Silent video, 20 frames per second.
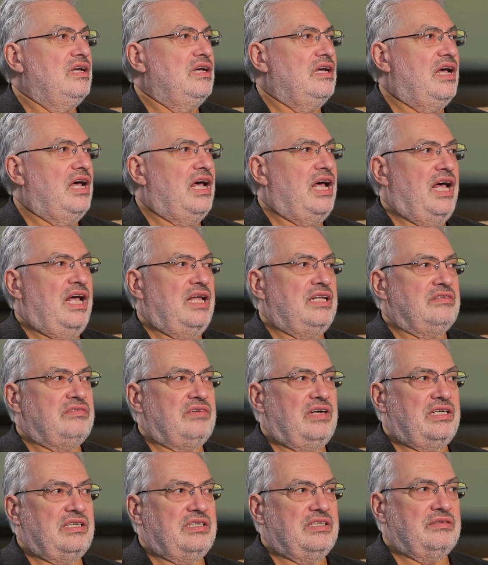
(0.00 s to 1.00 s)
and
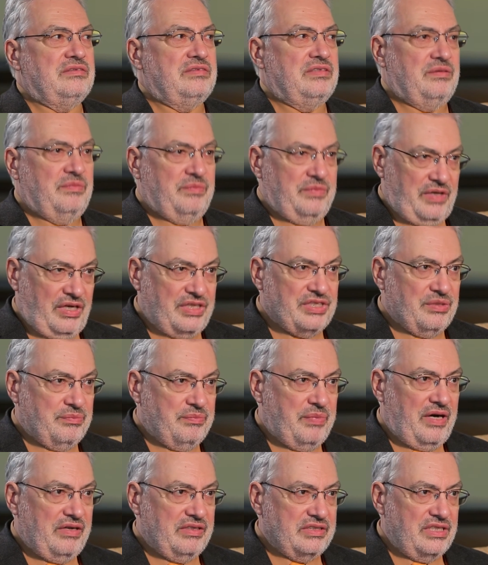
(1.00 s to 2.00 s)
Russian
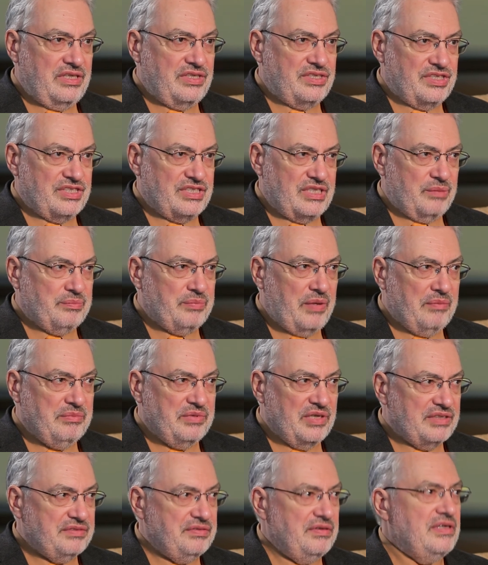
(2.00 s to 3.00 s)
politicians and
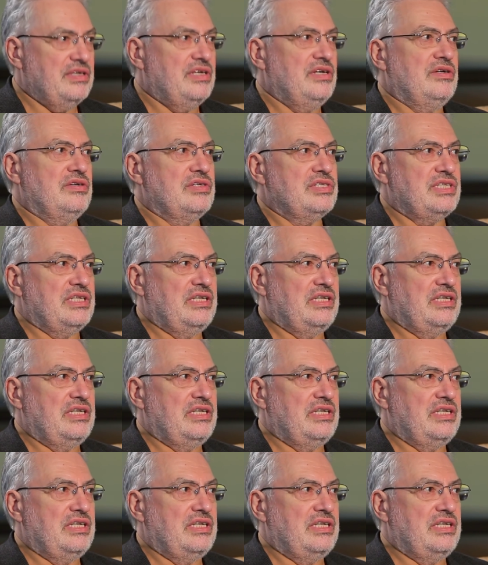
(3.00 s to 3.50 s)
public figures,